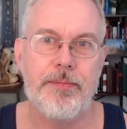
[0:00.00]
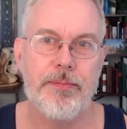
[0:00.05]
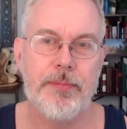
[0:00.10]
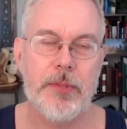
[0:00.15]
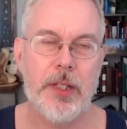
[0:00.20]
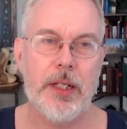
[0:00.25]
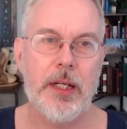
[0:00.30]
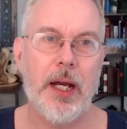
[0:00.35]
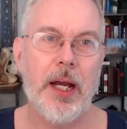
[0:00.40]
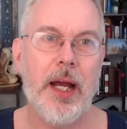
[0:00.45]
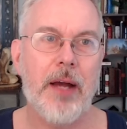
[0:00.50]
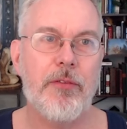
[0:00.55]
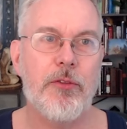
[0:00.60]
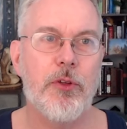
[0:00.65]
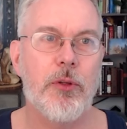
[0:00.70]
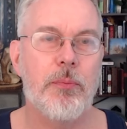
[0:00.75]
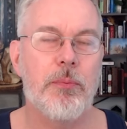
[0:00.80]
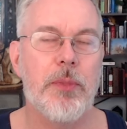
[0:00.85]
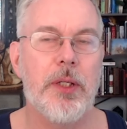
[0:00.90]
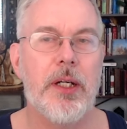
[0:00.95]
And I have
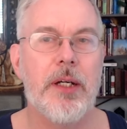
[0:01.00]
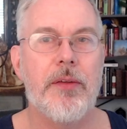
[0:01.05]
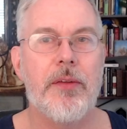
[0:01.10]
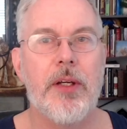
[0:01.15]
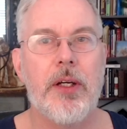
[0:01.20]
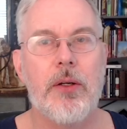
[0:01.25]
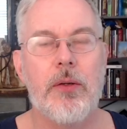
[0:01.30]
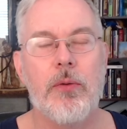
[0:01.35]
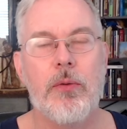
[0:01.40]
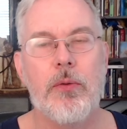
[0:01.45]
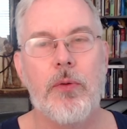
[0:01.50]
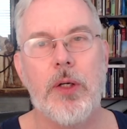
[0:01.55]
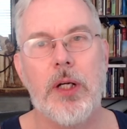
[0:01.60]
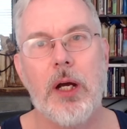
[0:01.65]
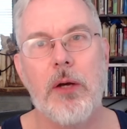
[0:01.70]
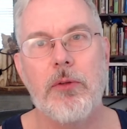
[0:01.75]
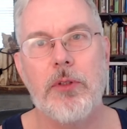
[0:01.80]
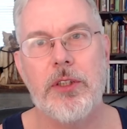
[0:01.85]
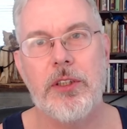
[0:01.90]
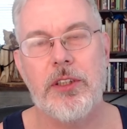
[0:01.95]
to admit that when
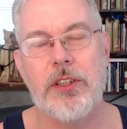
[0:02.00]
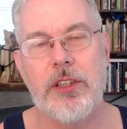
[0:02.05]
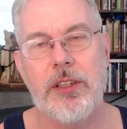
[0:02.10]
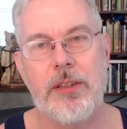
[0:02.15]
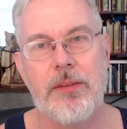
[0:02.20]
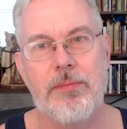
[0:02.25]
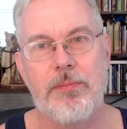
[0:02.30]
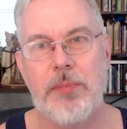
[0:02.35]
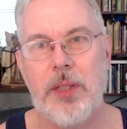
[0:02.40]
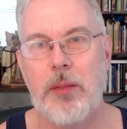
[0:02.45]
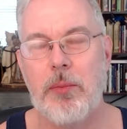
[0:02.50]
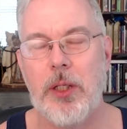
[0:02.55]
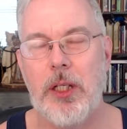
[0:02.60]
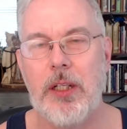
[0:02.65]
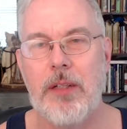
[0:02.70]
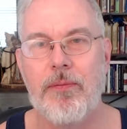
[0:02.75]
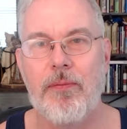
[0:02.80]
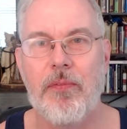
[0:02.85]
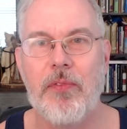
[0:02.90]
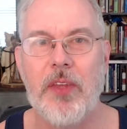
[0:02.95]
I was
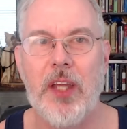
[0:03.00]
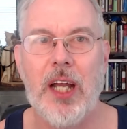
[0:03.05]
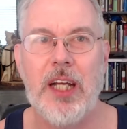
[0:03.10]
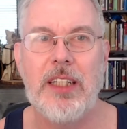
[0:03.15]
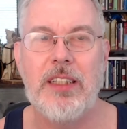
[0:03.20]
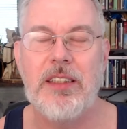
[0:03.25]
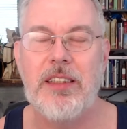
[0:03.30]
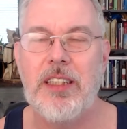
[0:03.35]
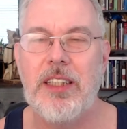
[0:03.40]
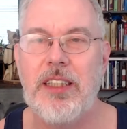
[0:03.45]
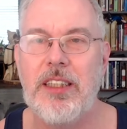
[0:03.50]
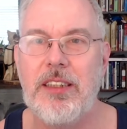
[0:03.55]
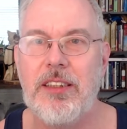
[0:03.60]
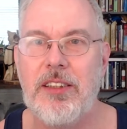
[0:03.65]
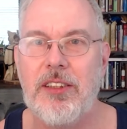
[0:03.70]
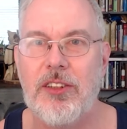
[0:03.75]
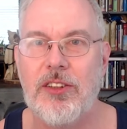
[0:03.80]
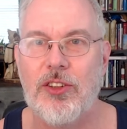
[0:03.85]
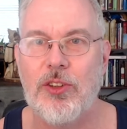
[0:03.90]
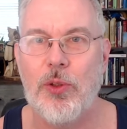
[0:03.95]
maybe 19
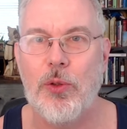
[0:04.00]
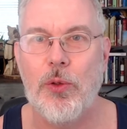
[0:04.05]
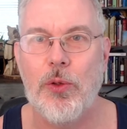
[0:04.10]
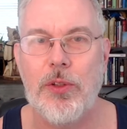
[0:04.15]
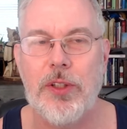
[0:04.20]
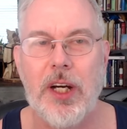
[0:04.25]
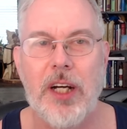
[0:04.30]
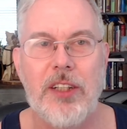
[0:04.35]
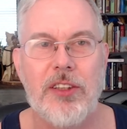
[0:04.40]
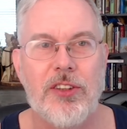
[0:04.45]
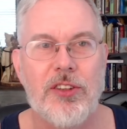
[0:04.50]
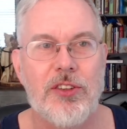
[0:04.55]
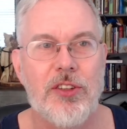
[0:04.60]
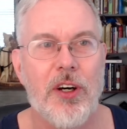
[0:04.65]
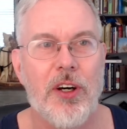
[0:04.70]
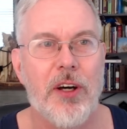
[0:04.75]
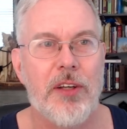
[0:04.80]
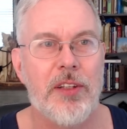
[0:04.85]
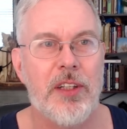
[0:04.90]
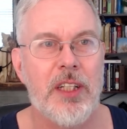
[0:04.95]
years old, I
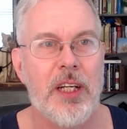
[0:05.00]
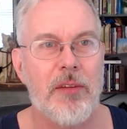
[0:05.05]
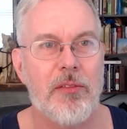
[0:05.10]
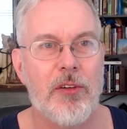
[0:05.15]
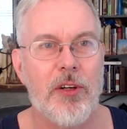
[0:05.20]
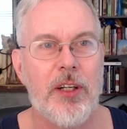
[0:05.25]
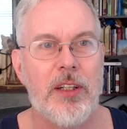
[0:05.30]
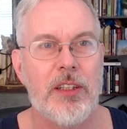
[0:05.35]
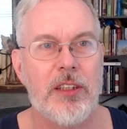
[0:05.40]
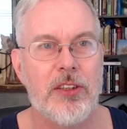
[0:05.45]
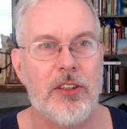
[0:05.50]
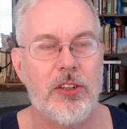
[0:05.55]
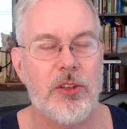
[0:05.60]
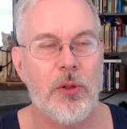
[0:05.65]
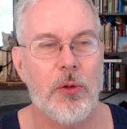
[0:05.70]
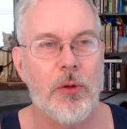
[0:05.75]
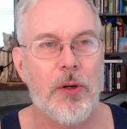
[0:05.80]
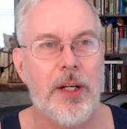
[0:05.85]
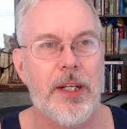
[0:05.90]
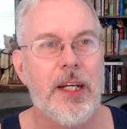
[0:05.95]
saw the never-ending
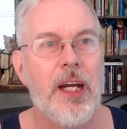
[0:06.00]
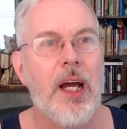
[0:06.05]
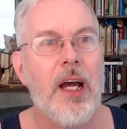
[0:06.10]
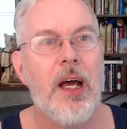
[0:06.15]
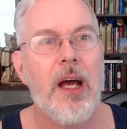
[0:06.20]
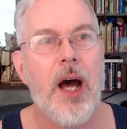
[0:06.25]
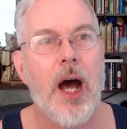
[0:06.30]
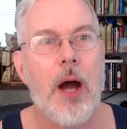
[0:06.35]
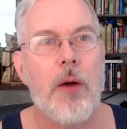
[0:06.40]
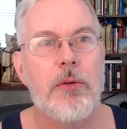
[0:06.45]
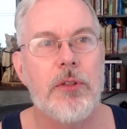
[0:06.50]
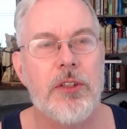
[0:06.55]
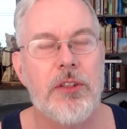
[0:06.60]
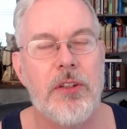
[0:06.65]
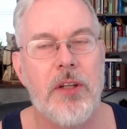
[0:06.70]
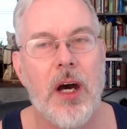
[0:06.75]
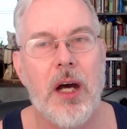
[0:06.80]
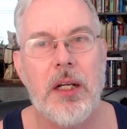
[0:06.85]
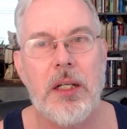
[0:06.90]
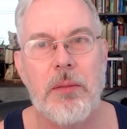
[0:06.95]
story. I was
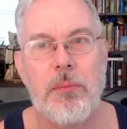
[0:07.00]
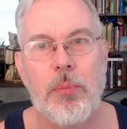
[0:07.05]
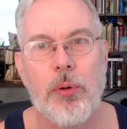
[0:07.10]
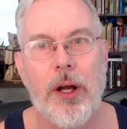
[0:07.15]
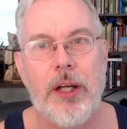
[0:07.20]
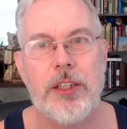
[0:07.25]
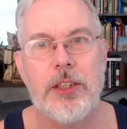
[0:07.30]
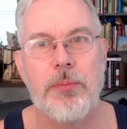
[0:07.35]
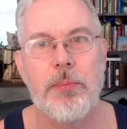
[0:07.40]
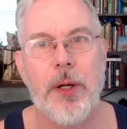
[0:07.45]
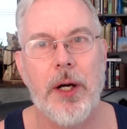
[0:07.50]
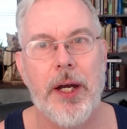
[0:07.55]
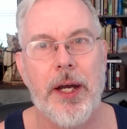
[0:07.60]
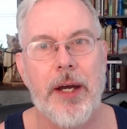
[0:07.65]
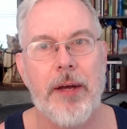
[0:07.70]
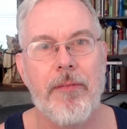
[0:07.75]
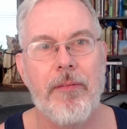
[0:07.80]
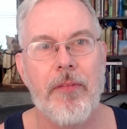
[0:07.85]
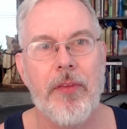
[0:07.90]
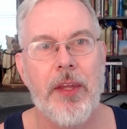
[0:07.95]
not impressed by
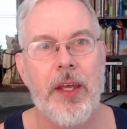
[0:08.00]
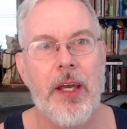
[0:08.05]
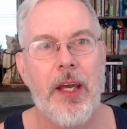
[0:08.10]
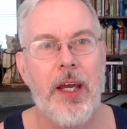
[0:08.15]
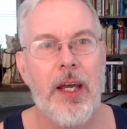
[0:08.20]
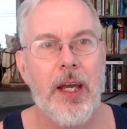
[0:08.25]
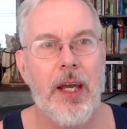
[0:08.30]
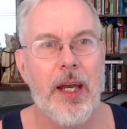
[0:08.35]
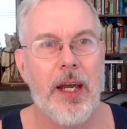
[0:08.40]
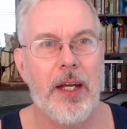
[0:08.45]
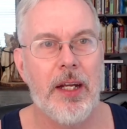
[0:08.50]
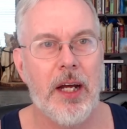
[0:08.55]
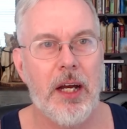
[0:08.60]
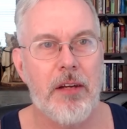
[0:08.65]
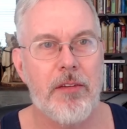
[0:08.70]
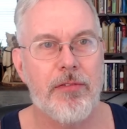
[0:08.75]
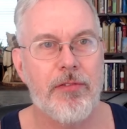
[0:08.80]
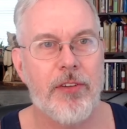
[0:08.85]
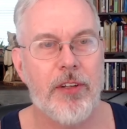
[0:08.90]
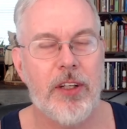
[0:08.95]
it. And I
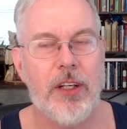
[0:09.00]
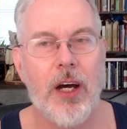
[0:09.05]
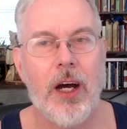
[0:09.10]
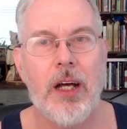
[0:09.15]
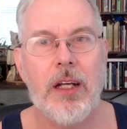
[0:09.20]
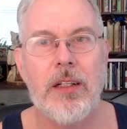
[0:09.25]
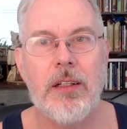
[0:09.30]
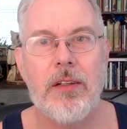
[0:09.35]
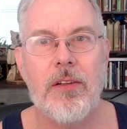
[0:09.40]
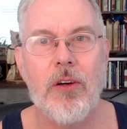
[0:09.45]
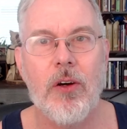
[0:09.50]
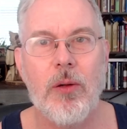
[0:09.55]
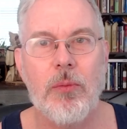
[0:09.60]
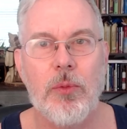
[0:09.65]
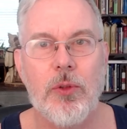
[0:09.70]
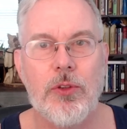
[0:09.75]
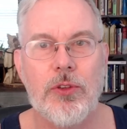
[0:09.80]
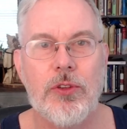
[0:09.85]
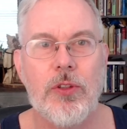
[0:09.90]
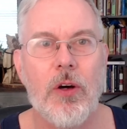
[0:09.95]
have forgotten
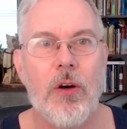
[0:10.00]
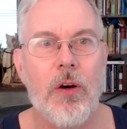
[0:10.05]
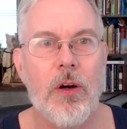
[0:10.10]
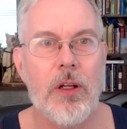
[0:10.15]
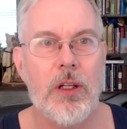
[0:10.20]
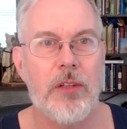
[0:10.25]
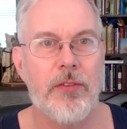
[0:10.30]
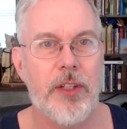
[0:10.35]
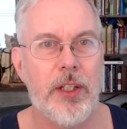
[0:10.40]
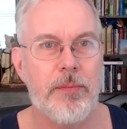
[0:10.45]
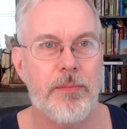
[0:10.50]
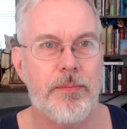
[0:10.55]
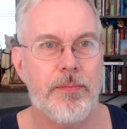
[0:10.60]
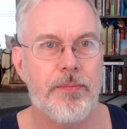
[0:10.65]
almost all of it.